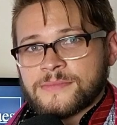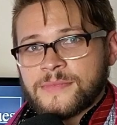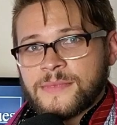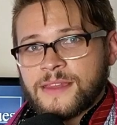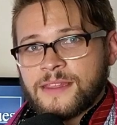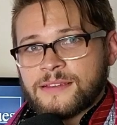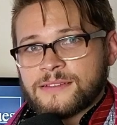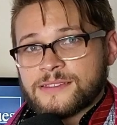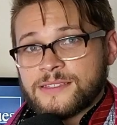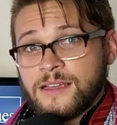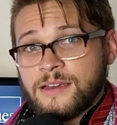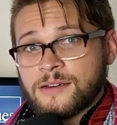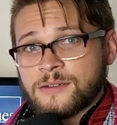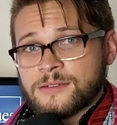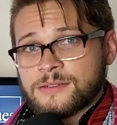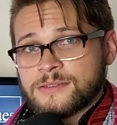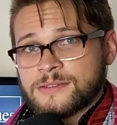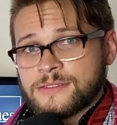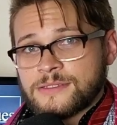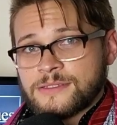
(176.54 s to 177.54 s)
So,
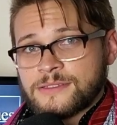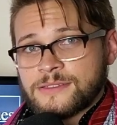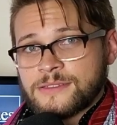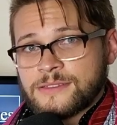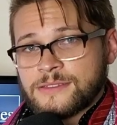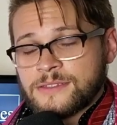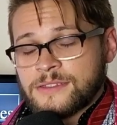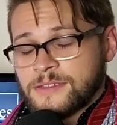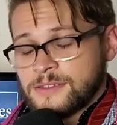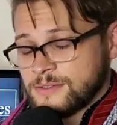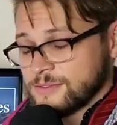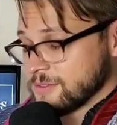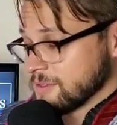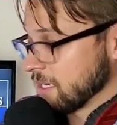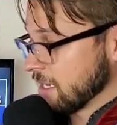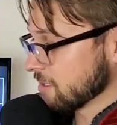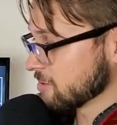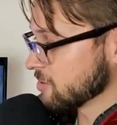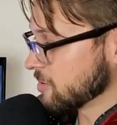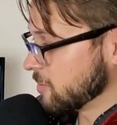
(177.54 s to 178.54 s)
for
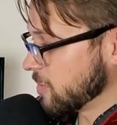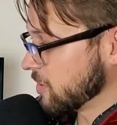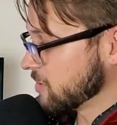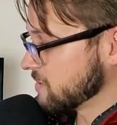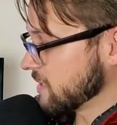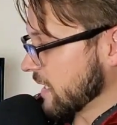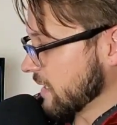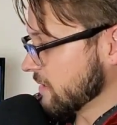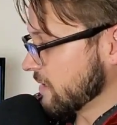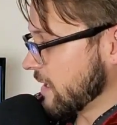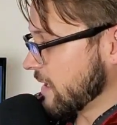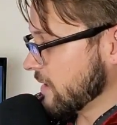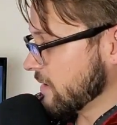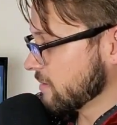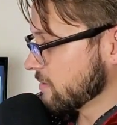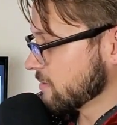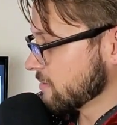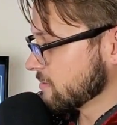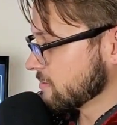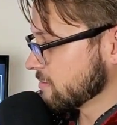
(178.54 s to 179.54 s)
National Bow Tie Day,
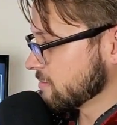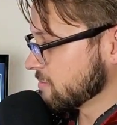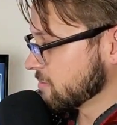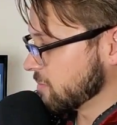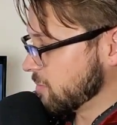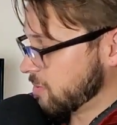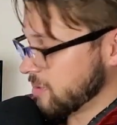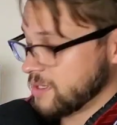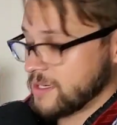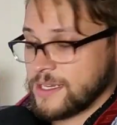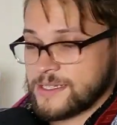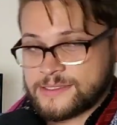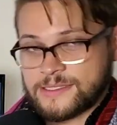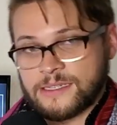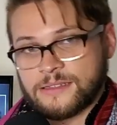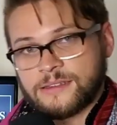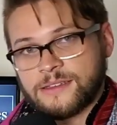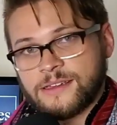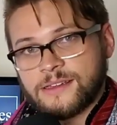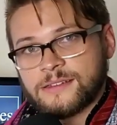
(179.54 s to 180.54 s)
pretty nice out there.